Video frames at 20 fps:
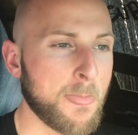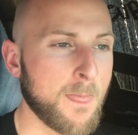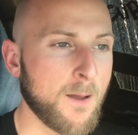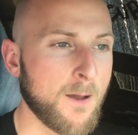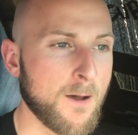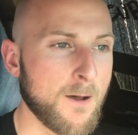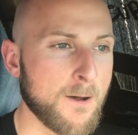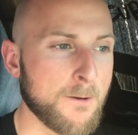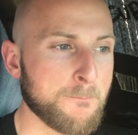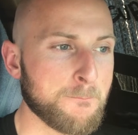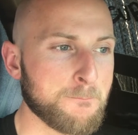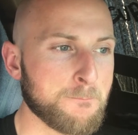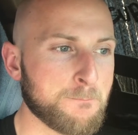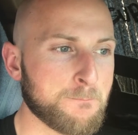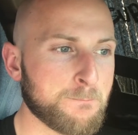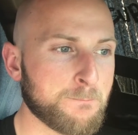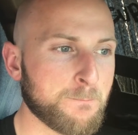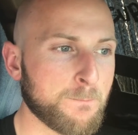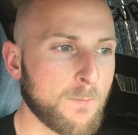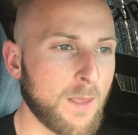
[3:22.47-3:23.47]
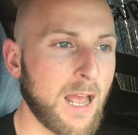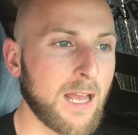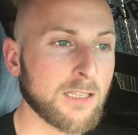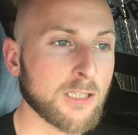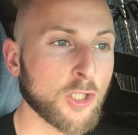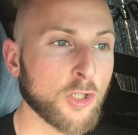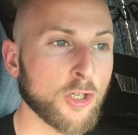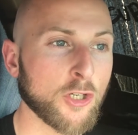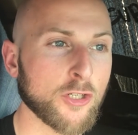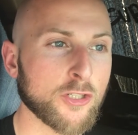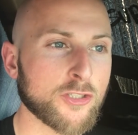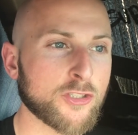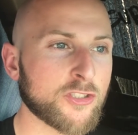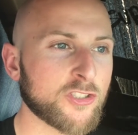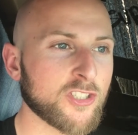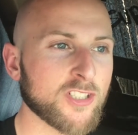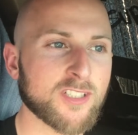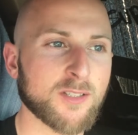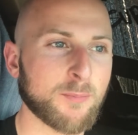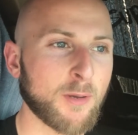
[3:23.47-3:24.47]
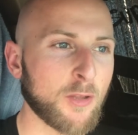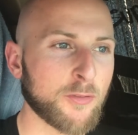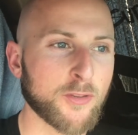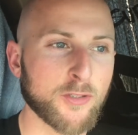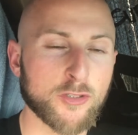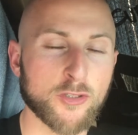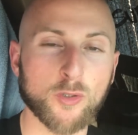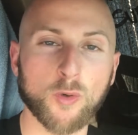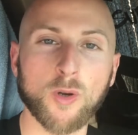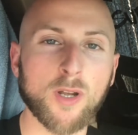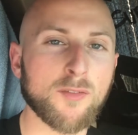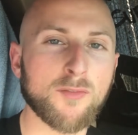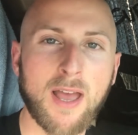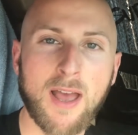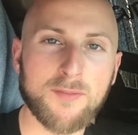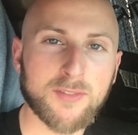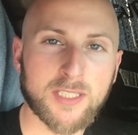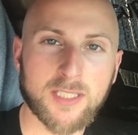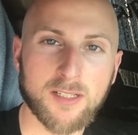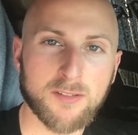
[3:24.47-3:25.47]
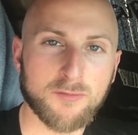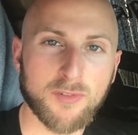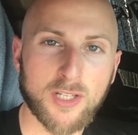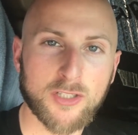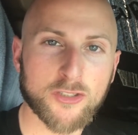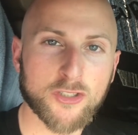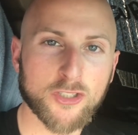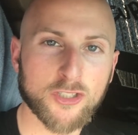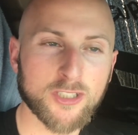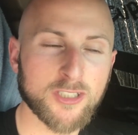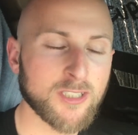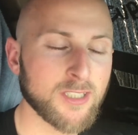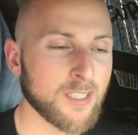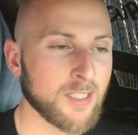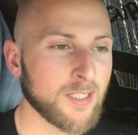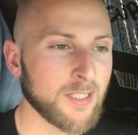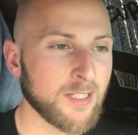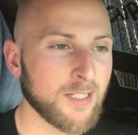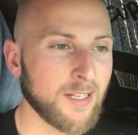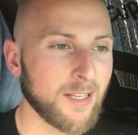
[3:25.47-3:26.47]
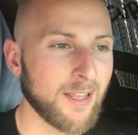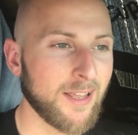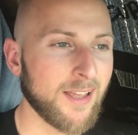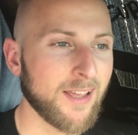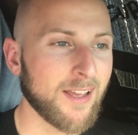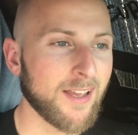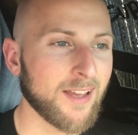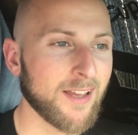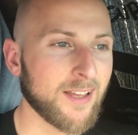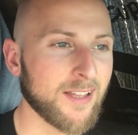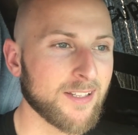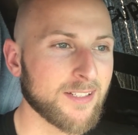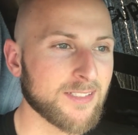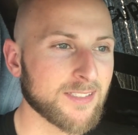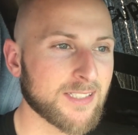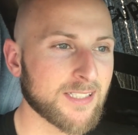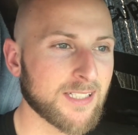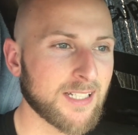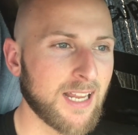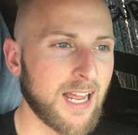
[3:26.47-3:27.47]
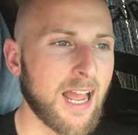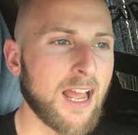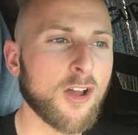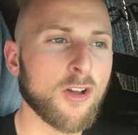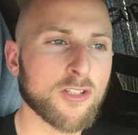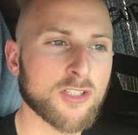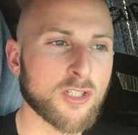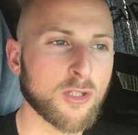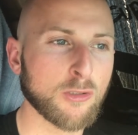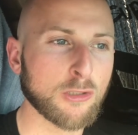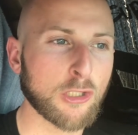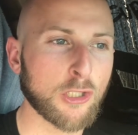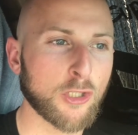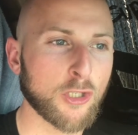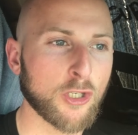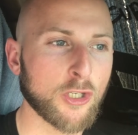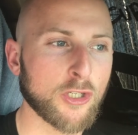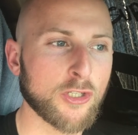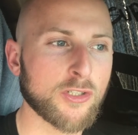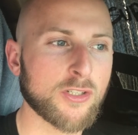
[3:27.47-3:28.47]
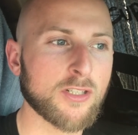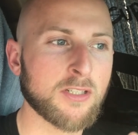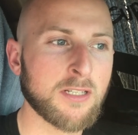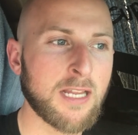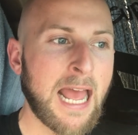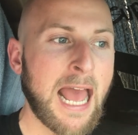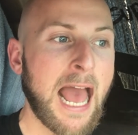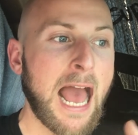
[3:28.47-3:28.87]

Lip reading: I learned just about the joy of having an adventure, and I also learned